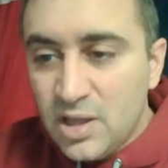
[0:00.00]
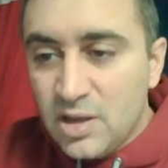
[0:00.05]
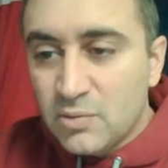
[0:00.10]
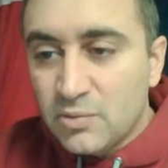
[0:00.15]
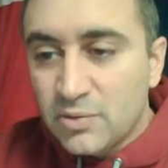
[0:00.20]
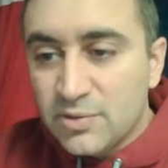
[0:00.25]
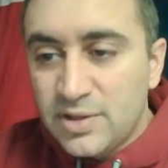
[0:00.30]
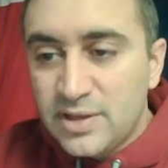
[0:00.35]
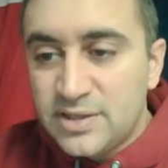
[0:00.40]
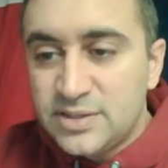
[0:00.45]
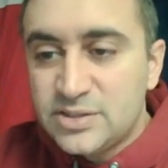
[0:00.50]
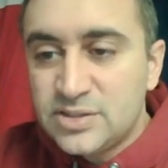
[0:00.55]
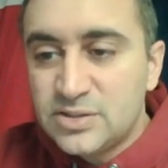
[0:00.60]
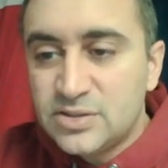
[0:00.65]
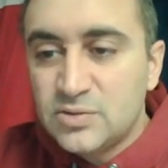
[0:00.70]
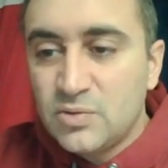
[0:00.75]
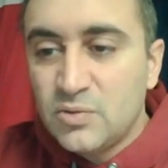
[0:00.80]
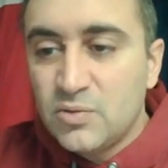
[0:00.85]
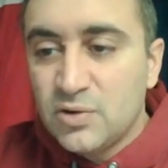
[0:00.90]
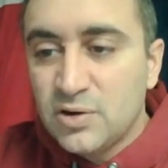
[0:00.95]
where they
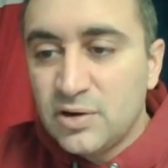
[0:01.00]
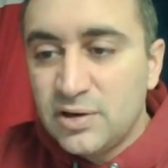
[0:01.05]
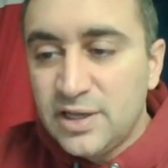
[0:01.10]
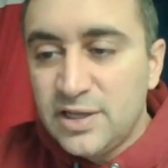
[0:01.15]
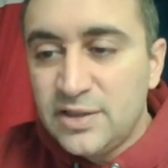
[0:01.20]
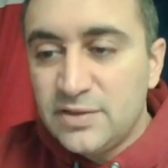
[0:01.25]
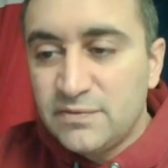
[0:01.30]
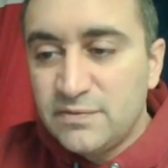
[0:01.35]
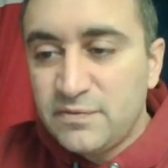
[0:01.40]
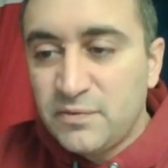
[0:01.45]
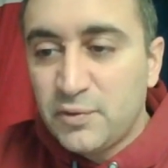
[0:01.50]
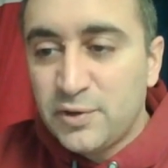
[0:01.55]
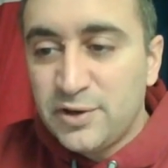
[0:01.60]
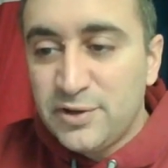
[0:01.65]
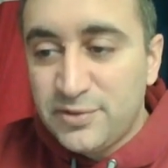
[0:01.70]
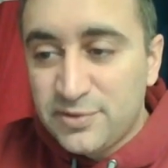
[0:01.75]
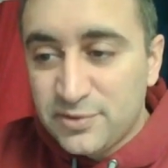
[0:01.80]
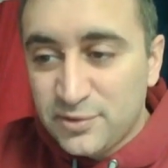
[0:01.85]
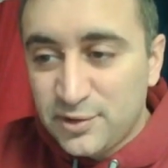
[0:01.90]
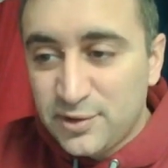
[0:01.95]
scored in the
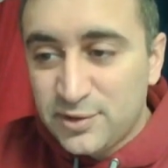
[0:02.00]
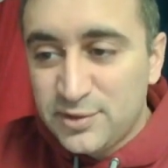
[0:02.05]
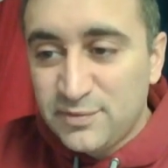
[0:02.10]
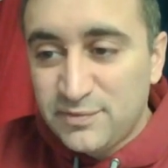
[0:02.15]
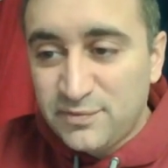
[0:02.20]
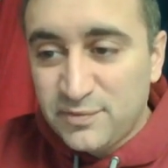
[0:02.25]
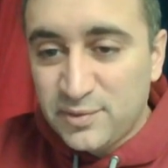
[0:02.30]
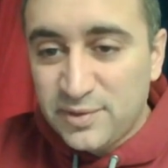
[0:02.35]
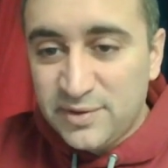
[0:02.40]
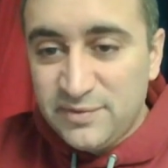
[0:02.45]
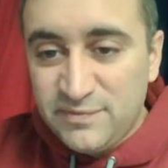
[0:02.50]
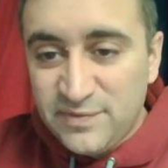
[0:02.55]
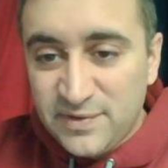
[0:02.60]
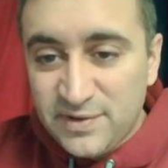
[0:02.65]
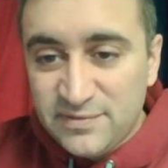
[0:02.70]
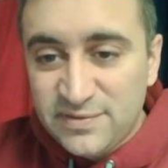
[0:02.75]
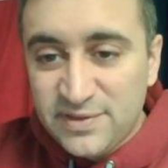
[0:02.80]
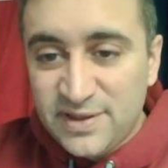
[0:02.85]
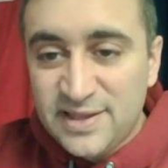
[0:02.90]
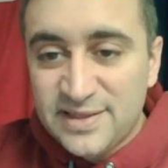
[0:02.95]
43rd, the
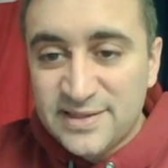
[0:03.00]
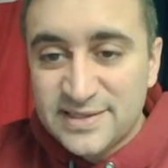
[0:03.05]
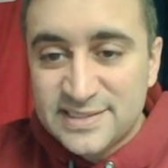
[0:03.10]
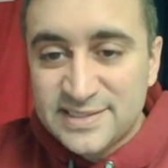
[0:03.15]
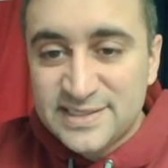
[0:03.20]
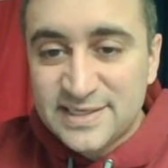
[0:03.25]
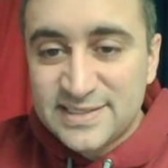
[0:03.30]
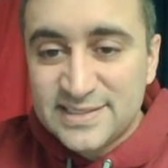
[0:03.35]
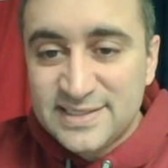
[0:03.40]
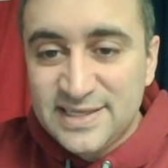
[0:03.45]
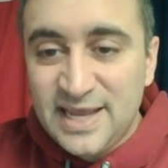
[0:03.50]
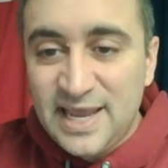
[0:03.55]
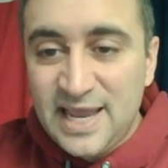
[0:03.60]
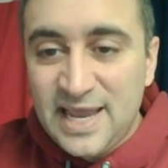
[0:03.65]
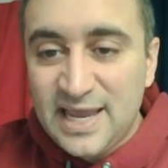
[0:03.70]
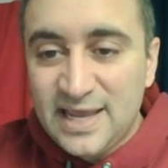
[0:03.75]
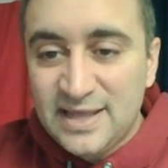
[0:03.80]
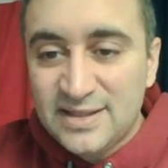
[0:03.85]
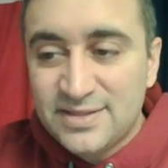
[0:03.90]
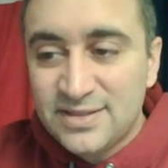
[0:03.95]
45th, and the
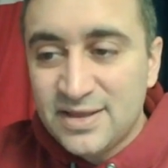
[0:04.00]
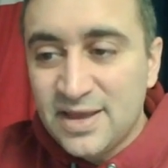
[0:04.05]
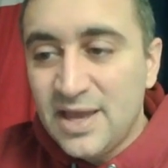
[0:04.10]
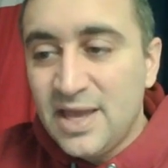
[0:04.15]
68th,